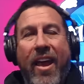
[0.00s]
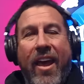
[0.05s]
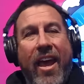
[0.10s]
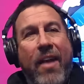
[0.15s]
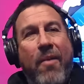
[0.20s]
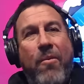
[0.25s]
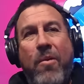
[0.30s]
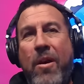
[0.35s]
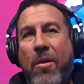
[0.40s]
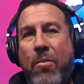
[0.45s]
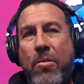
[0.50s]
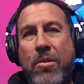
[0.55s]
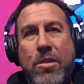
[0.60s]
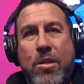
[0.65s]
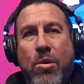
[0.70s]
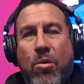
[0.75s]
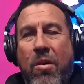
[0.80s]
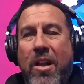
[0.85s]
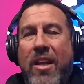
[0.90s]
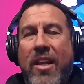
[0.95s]
And when it
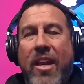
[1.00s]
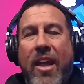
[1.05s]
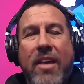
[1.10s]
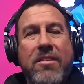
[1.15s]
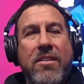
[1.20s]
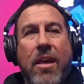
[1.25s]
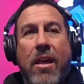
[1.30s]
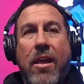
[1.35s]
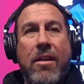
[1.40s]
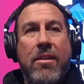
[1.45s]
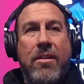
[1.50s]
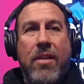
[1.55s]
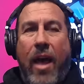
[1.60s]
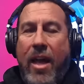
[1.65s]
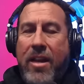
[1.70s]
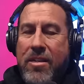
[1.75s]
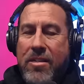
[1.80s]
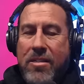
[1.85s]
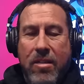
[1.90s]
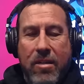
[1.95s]
was twenty days, it,
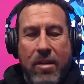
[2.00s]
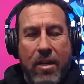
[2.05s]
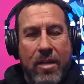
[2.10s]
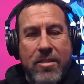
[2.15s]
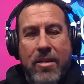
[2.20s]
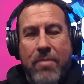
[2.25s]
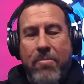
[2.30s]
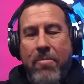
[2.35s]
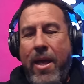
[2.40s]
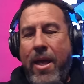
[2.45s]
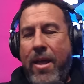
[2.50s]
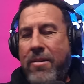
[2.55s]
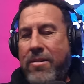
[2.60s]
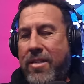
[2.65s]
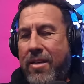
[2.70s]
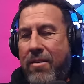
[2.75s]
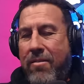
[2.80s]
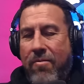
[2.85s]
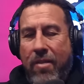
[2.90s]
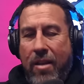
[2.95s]
I just looked and I said, man,
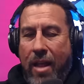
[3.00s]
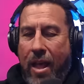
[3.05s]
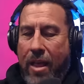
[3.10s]
see,